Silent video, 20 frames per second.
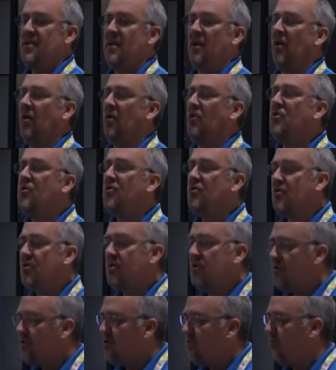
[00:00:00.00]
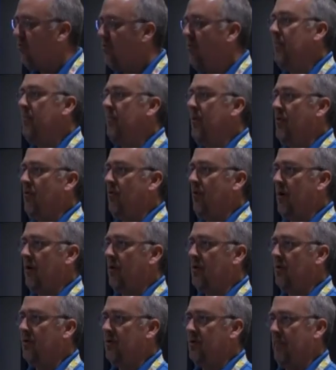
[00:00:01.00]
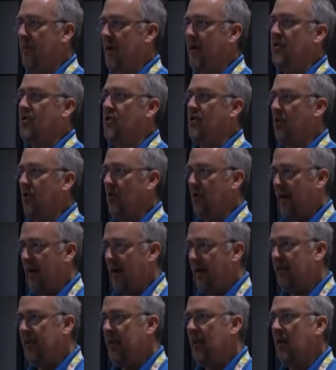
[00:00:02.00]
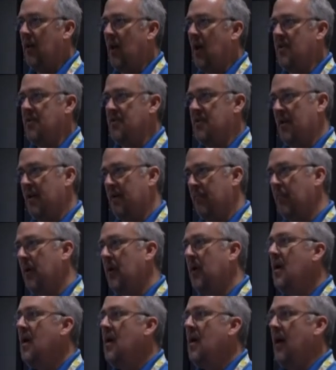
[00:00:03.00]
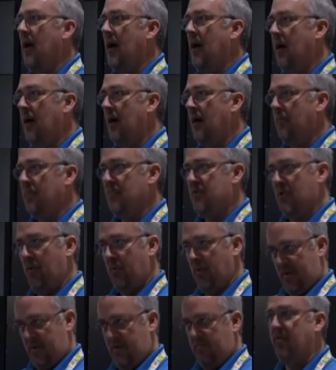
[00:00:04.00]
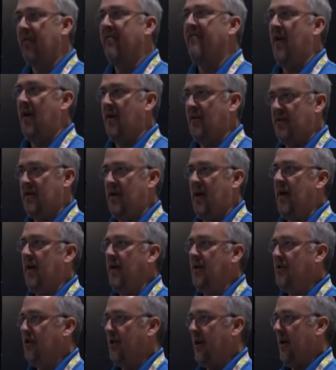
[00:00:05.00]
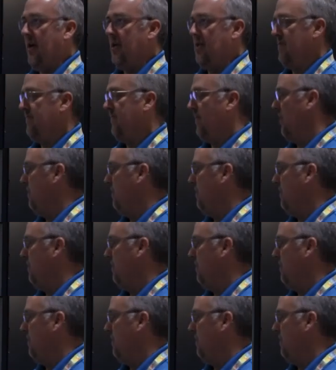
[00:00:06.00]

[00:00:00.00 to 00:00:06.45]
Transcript: are extremely critical to make sure that everything lines up, so it prevents any chance for